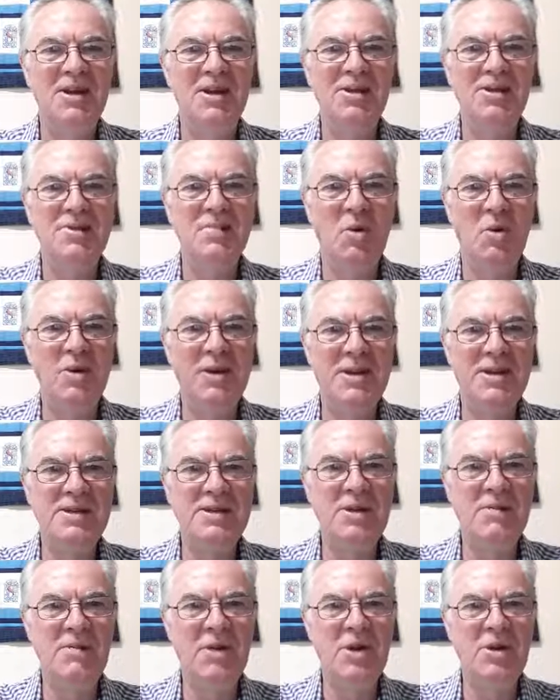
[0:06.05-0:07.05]
This morning's
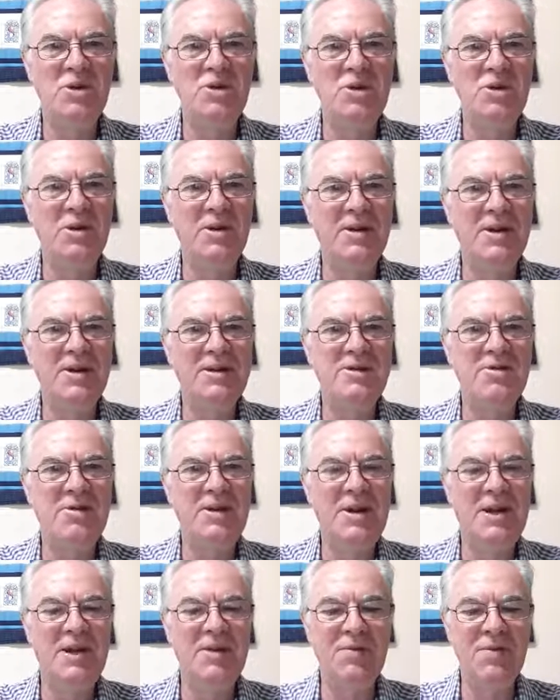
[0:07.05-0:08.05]
devotional is a
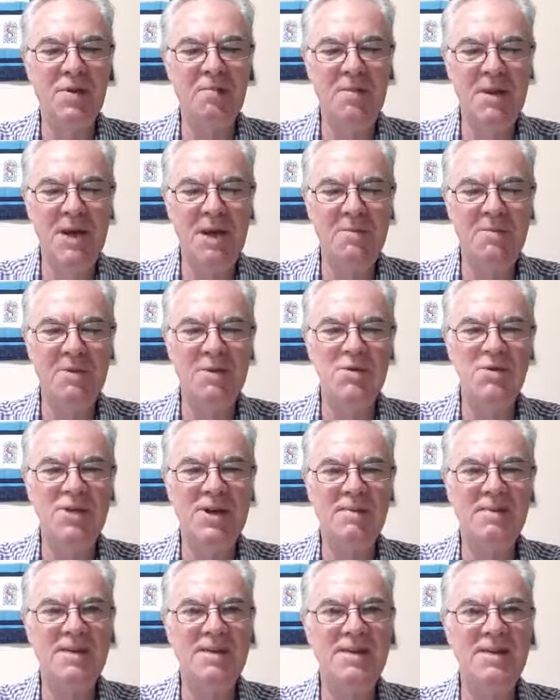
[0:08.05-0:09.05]
reading from Hebrews
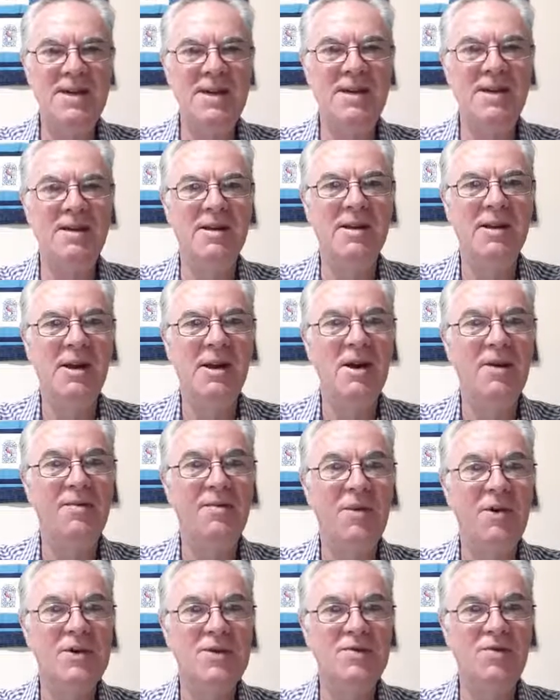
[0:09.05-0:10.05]
chapter 10,
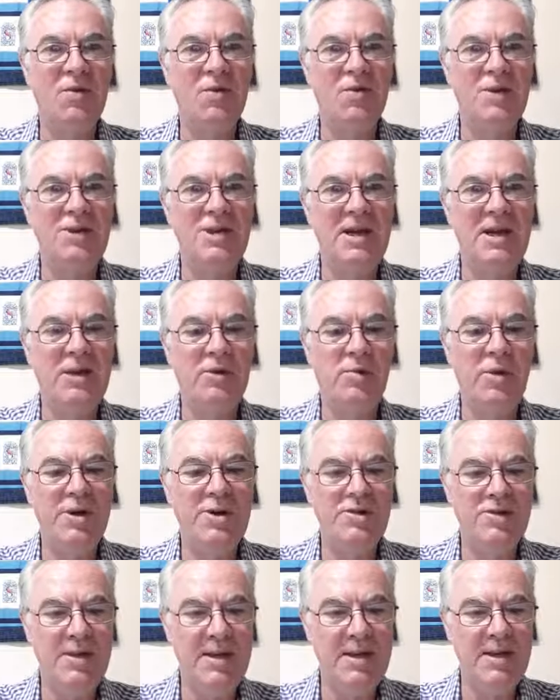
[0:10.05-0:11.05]
verse 14,
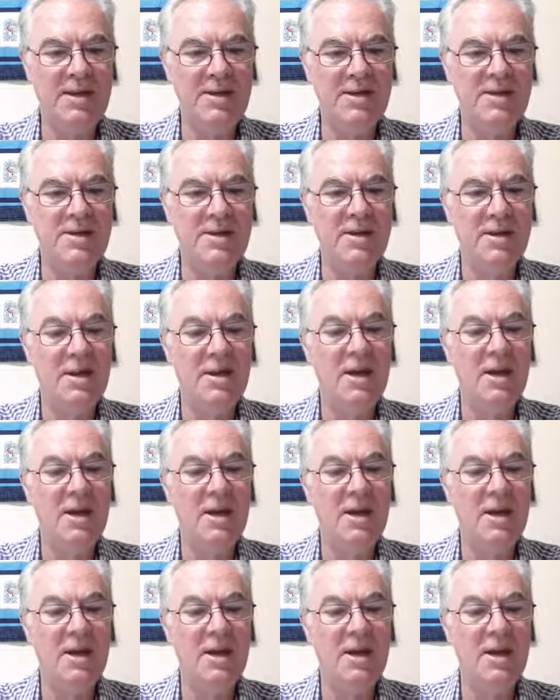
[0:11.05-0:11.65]
which reads,